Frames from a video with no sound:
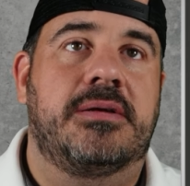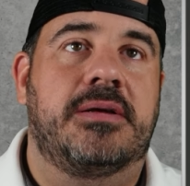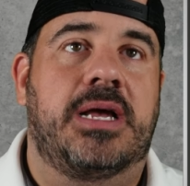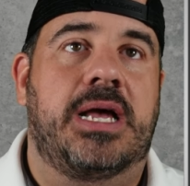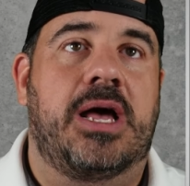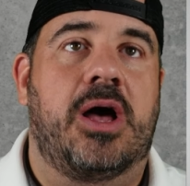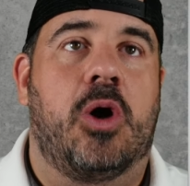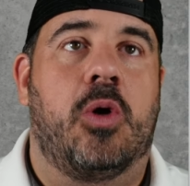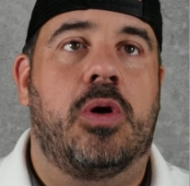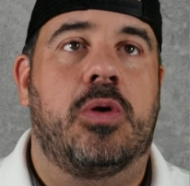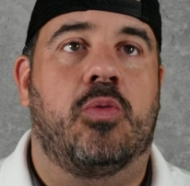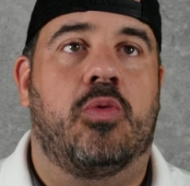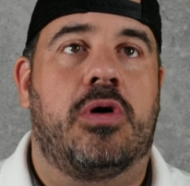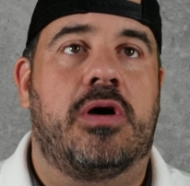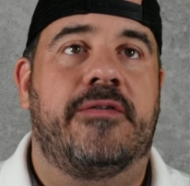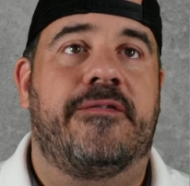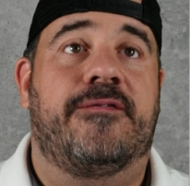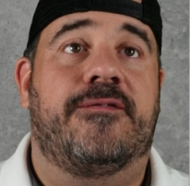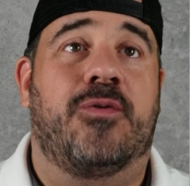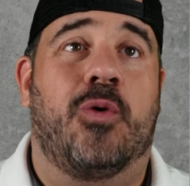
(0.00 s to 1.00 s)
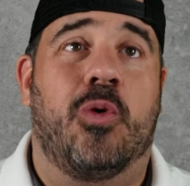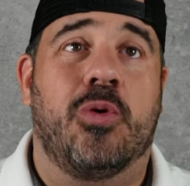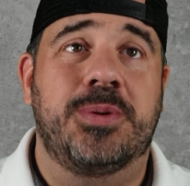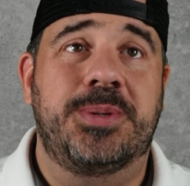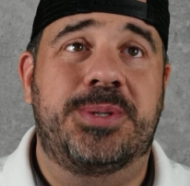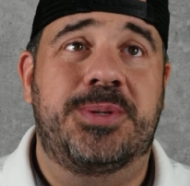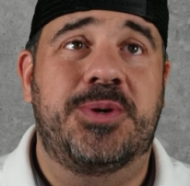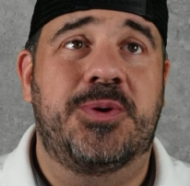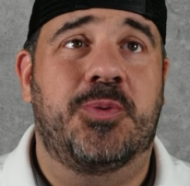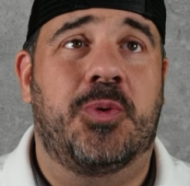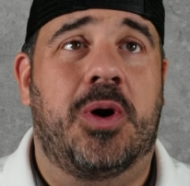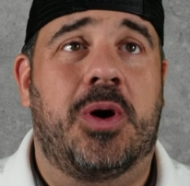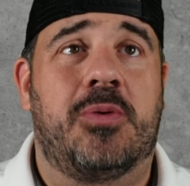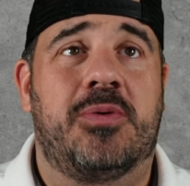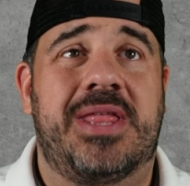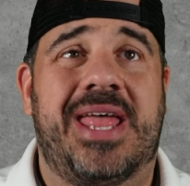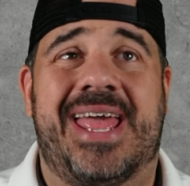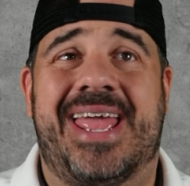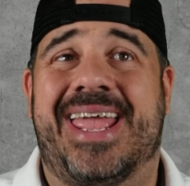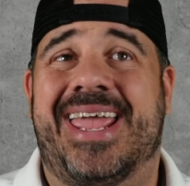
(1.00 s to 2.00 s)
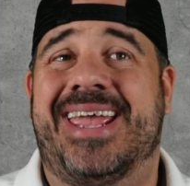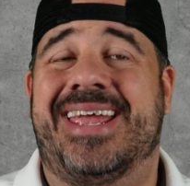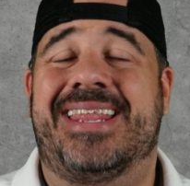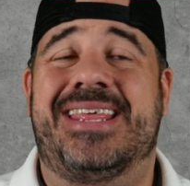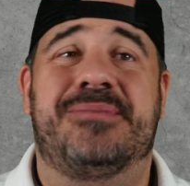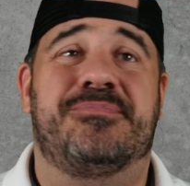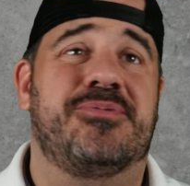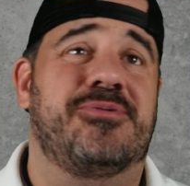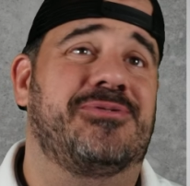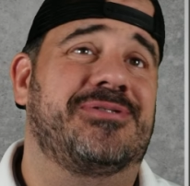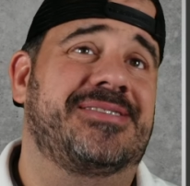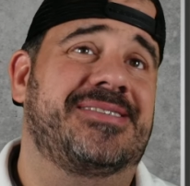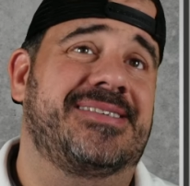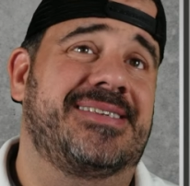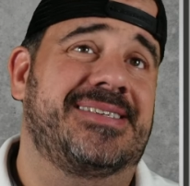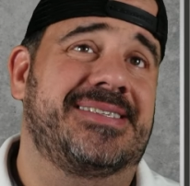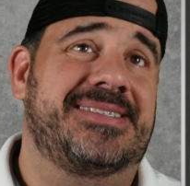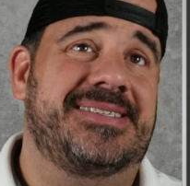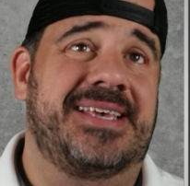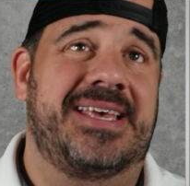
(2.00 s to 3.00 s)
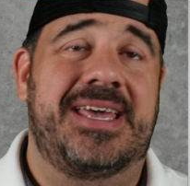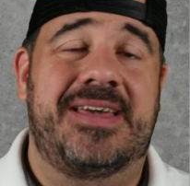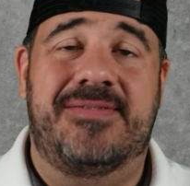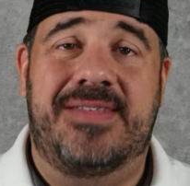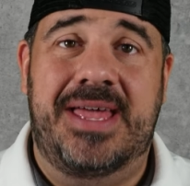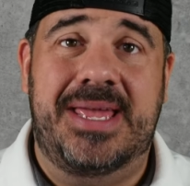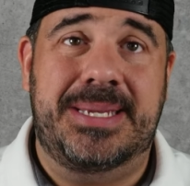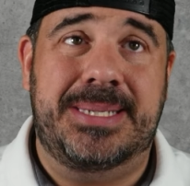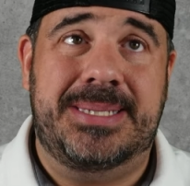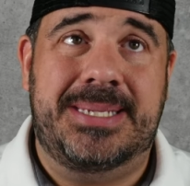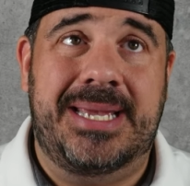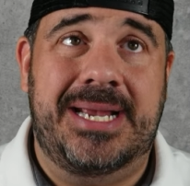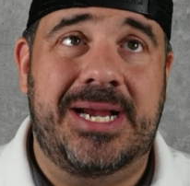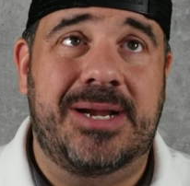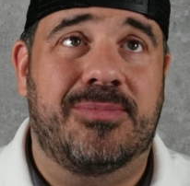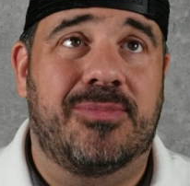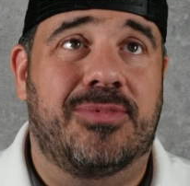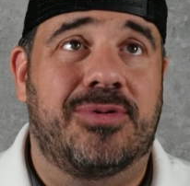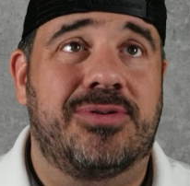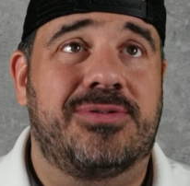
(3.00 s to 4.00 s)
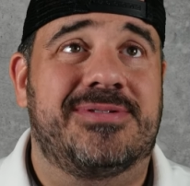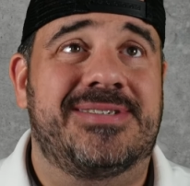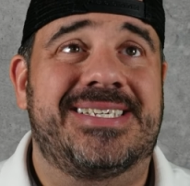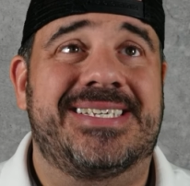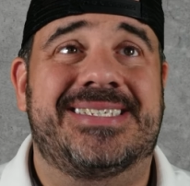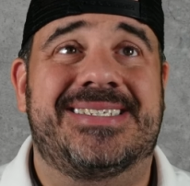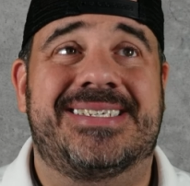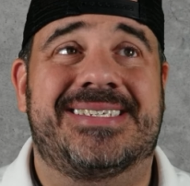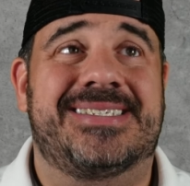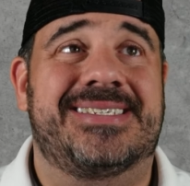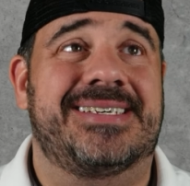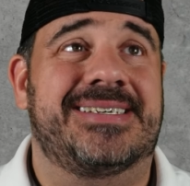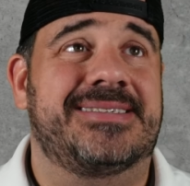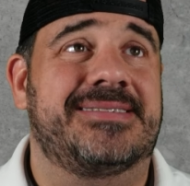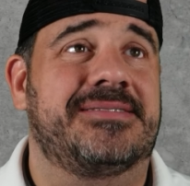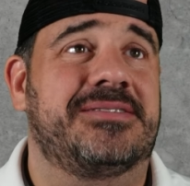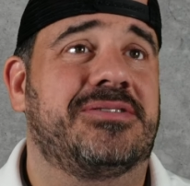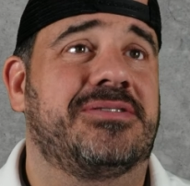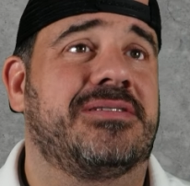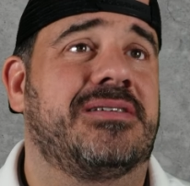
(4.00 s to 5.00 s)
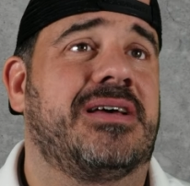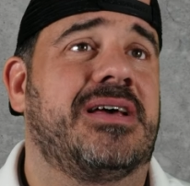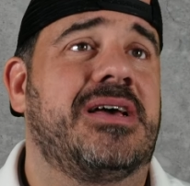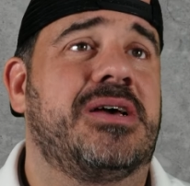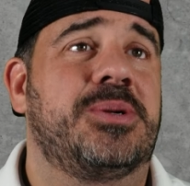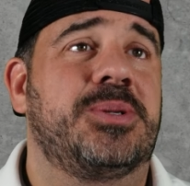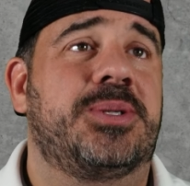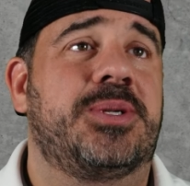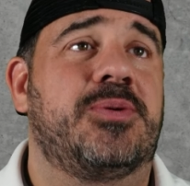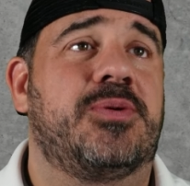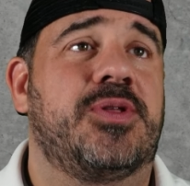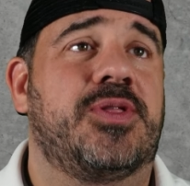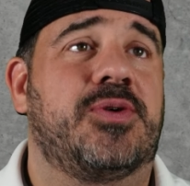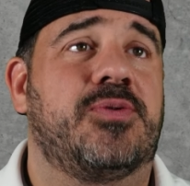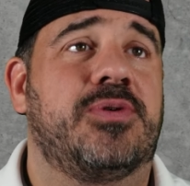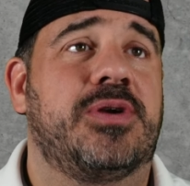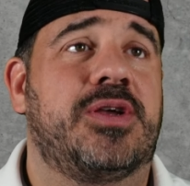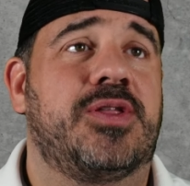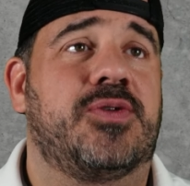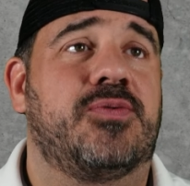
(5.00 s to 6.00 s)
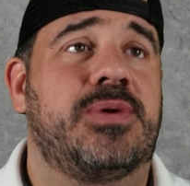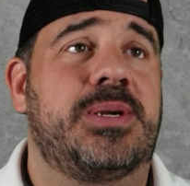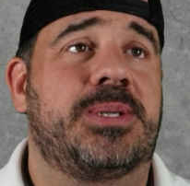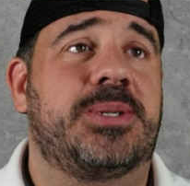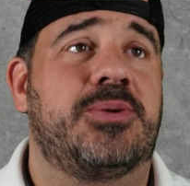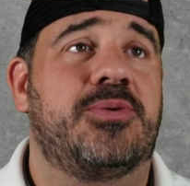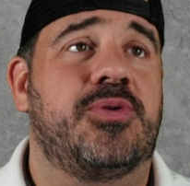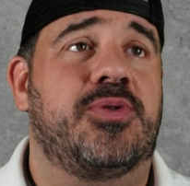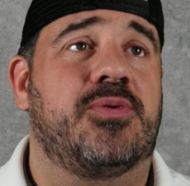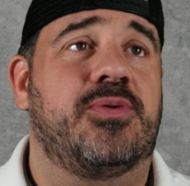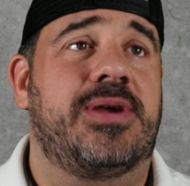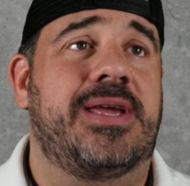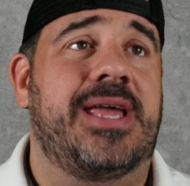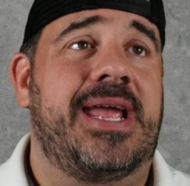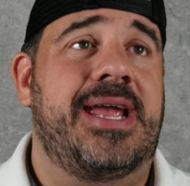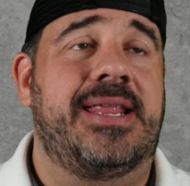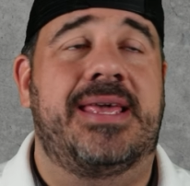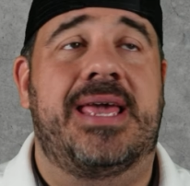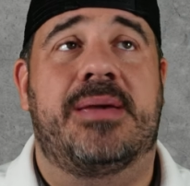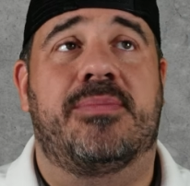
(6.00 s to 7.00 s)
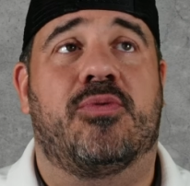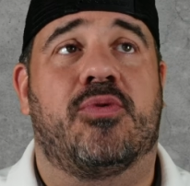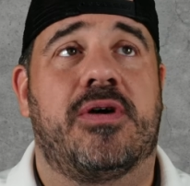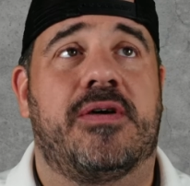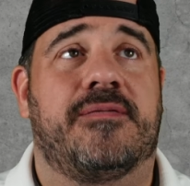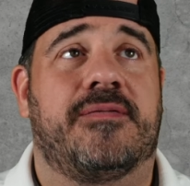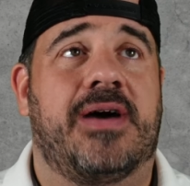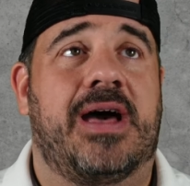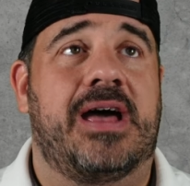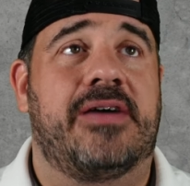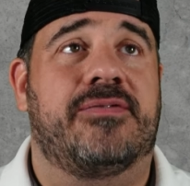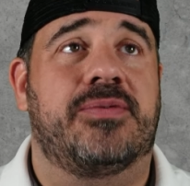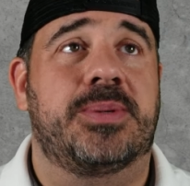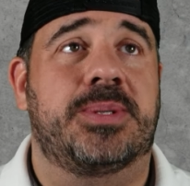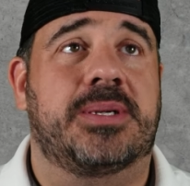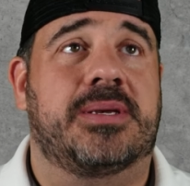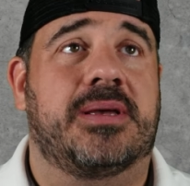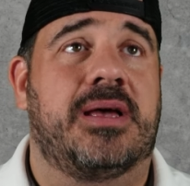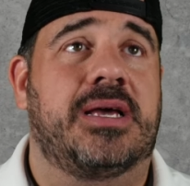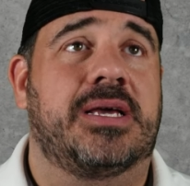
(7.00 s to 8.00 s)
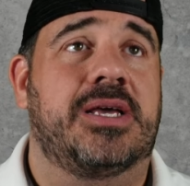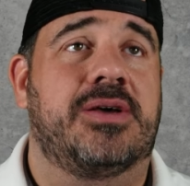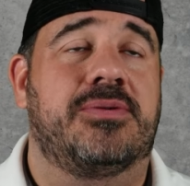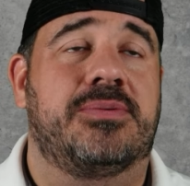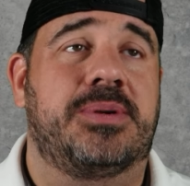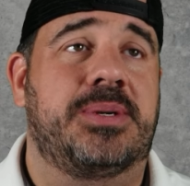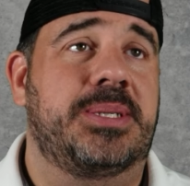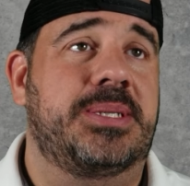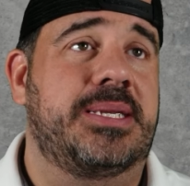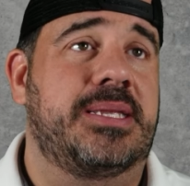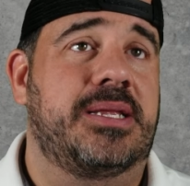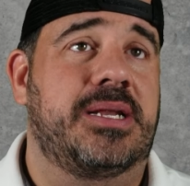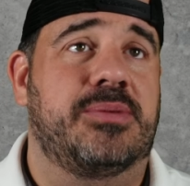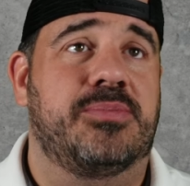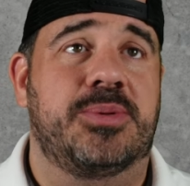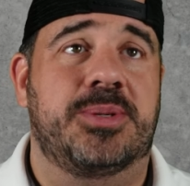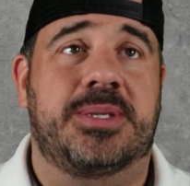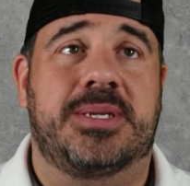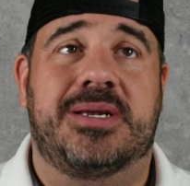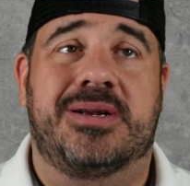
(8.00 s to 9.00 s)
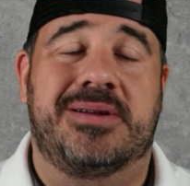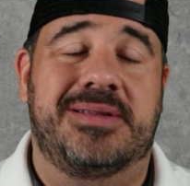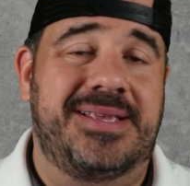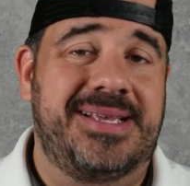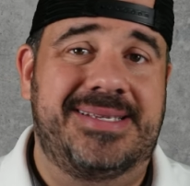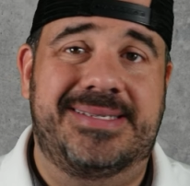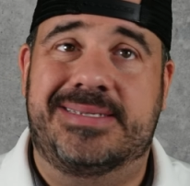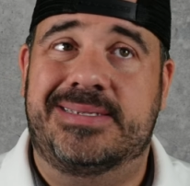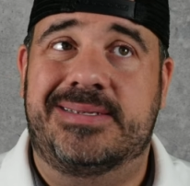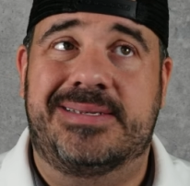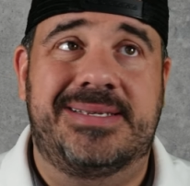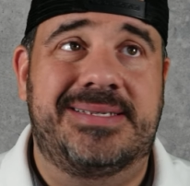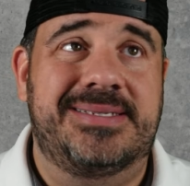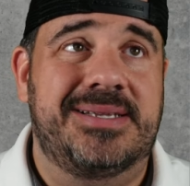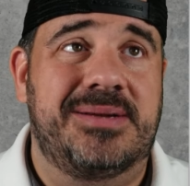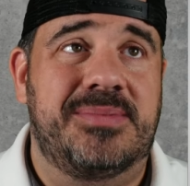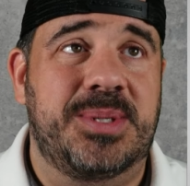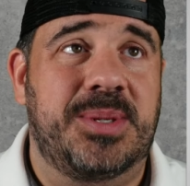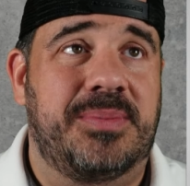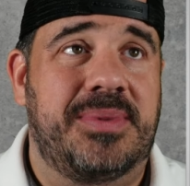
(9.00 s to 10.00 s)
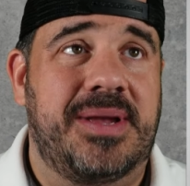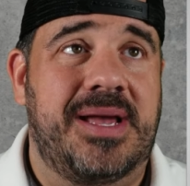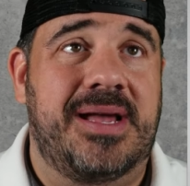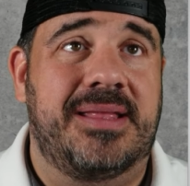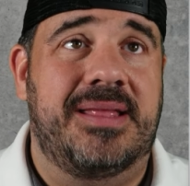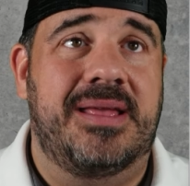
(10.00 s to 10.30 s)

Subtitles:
0-1, 4-2-1 with an 80% save. That is terrible. 66. 2-3, 3-2-3, 88.5 for Chicago. You can see the numbers there. These numbers are bad.